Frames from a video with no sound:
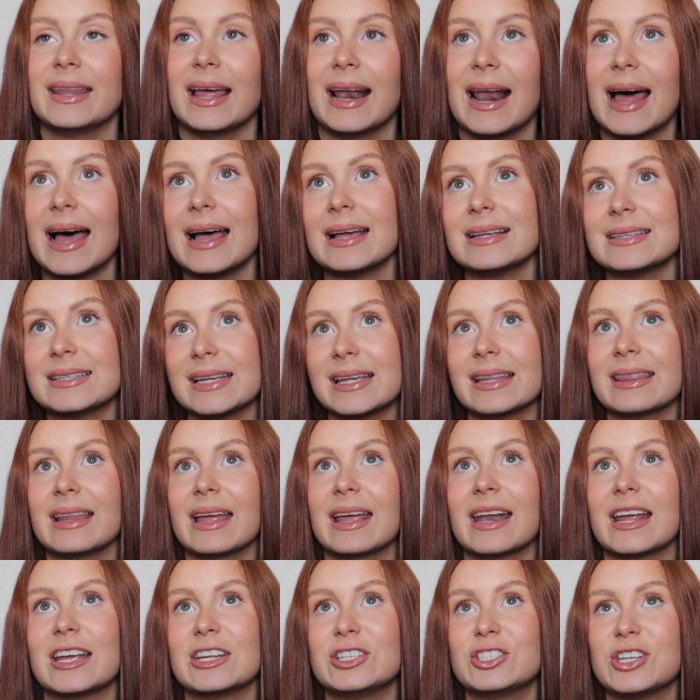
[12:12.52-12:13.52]
the last thing
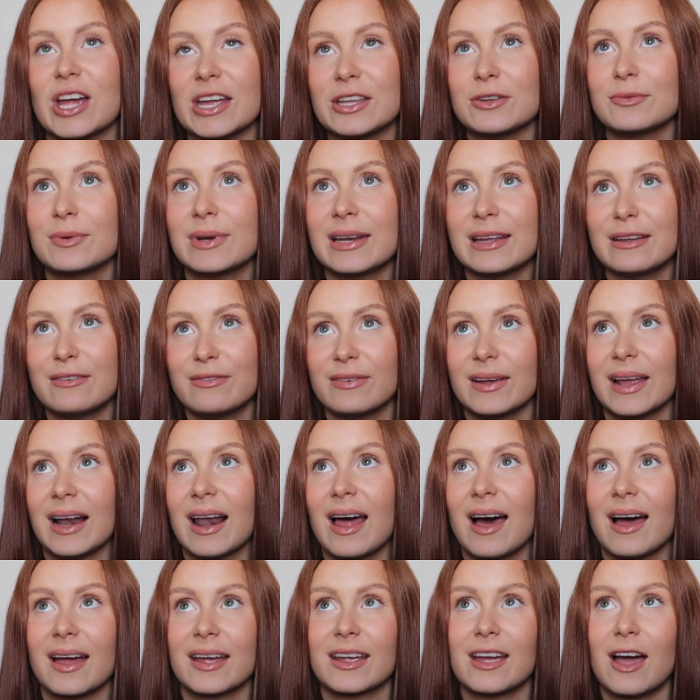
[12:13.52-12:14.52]
that I genuinely feel
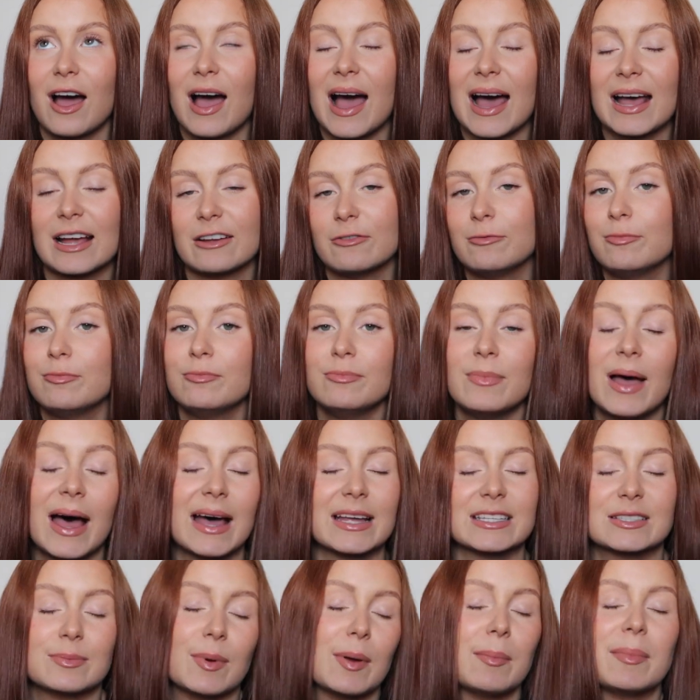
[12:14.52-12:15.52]
like have
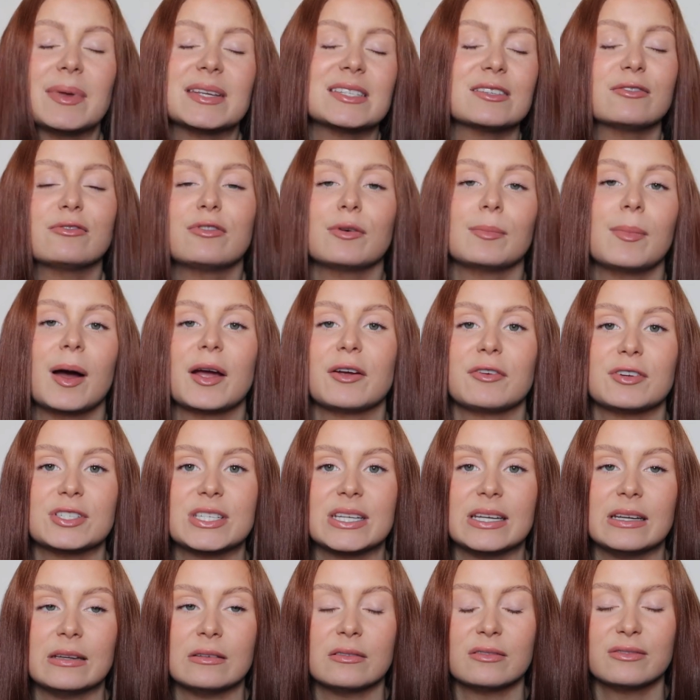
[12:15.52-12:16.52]
has been missing from my
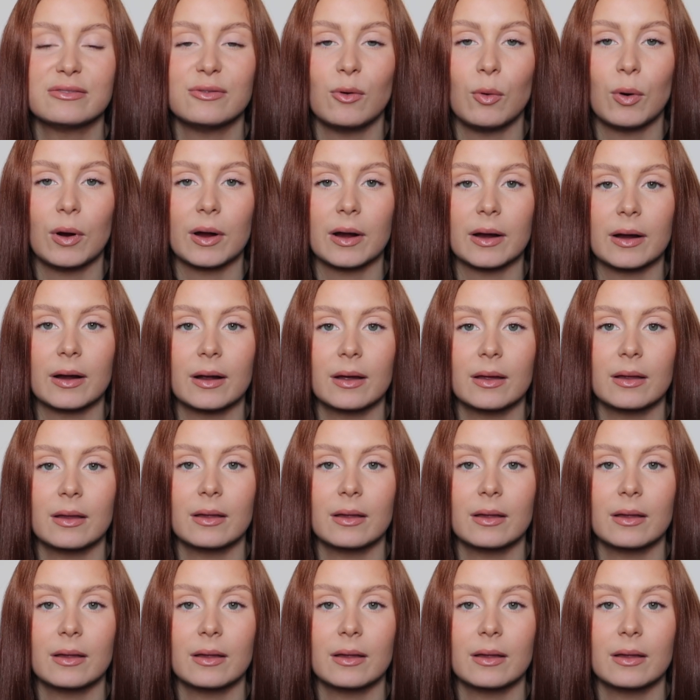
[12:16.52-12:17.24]
routine for